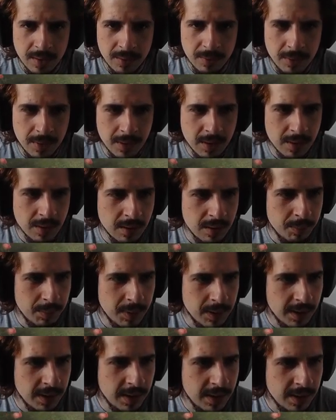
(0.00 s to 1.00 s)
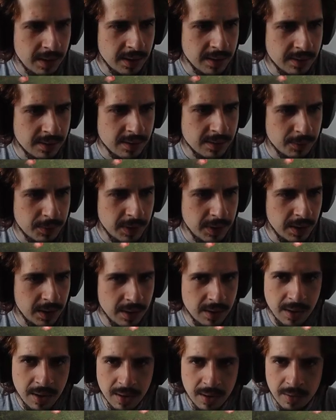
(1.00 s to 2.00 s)
Water the plants. We
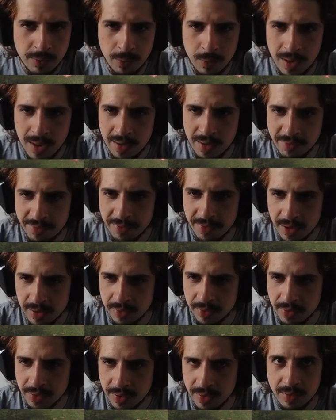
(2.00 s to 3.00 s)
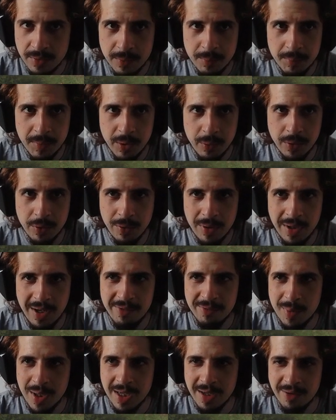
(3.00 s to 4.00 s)
need another water filter, but we don't
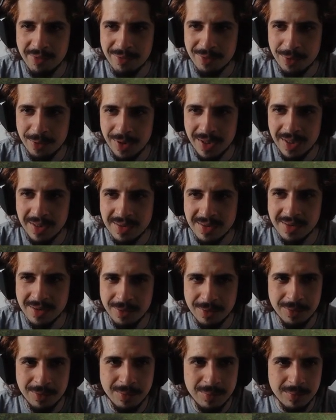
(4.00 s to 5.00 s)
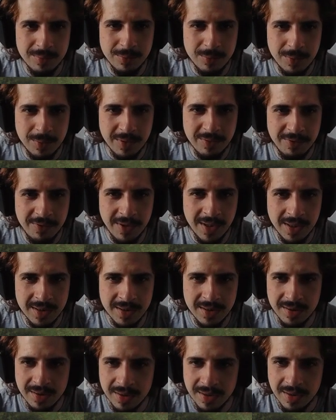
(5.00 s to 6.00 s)
have money for it, so we're
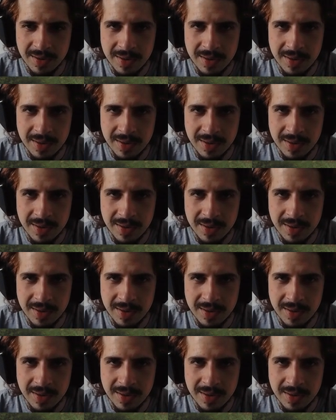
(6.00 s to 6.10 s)
fucked.